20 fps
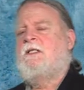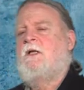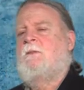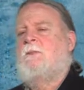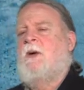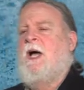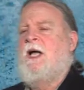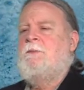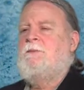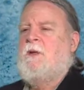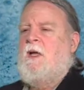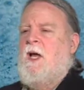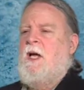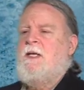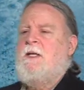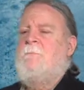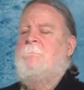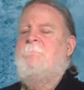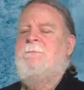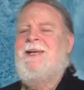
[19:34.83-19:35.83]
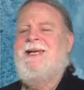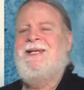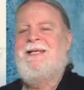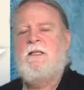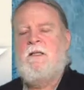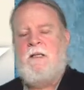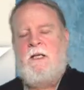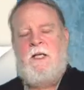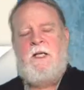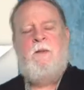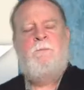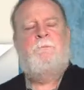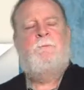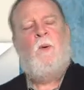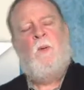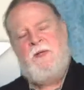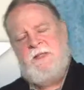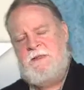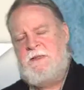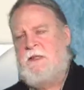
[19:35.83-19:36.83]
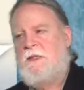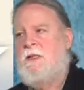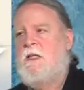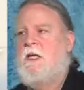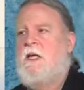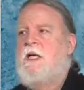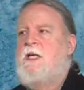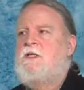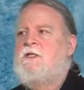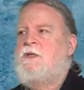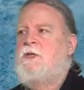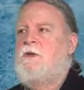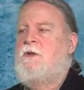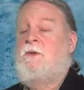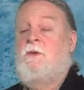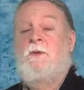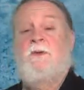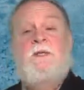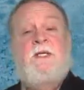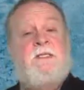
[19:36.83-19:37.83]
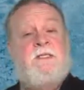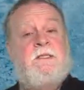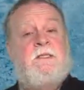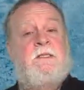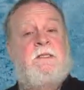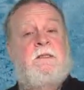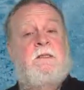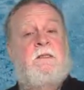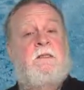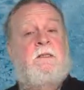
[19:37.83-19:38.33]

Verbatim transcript: L pipeline immediately pointed to this,